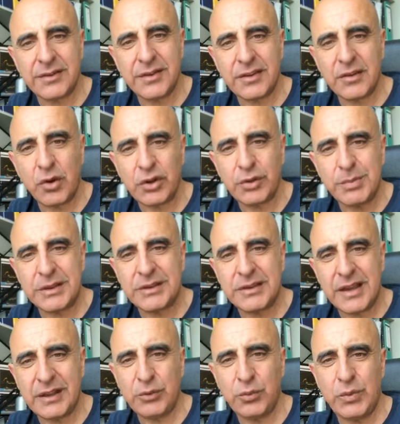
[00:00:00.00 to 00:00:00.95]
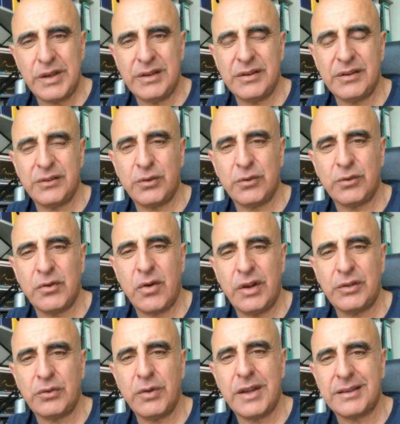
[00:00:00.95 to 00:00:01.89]
There's going to be ten winners who's
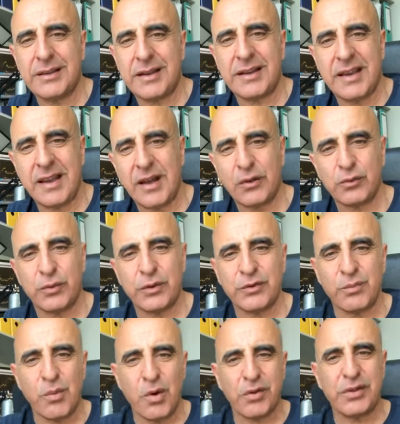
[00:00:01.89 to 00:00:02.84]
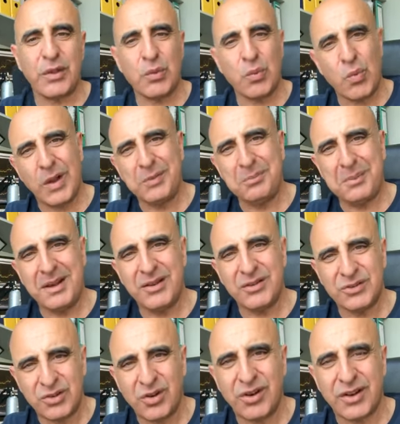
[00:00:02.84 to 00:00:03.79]
going to get accounts with more than one
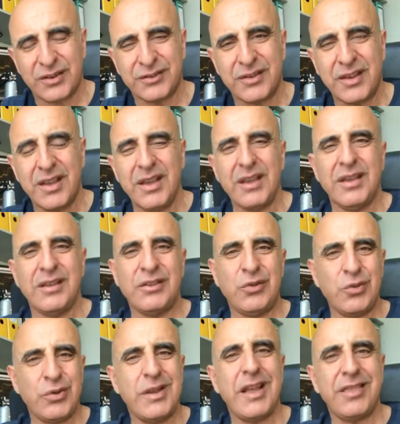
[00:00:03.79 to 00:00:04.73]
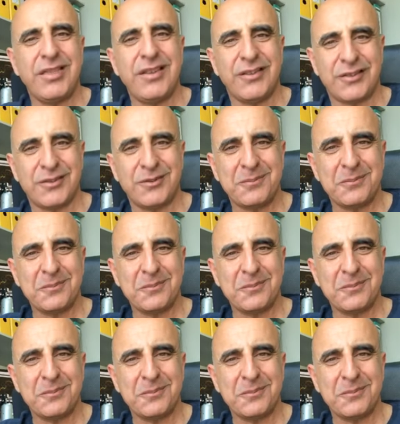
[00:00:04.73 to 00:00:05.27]
million dollars. You get this.